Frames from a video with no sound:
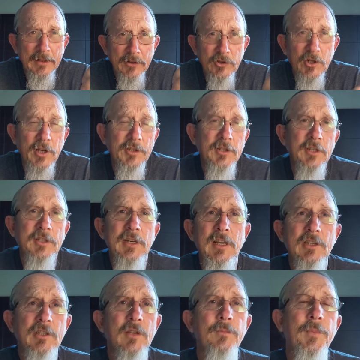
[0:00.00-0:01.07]
just as he
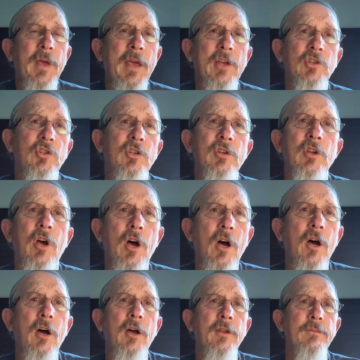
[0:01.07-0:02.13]
has compassion
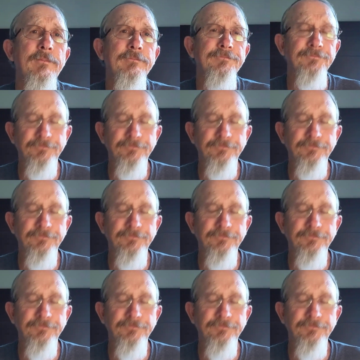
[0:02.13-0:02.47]
on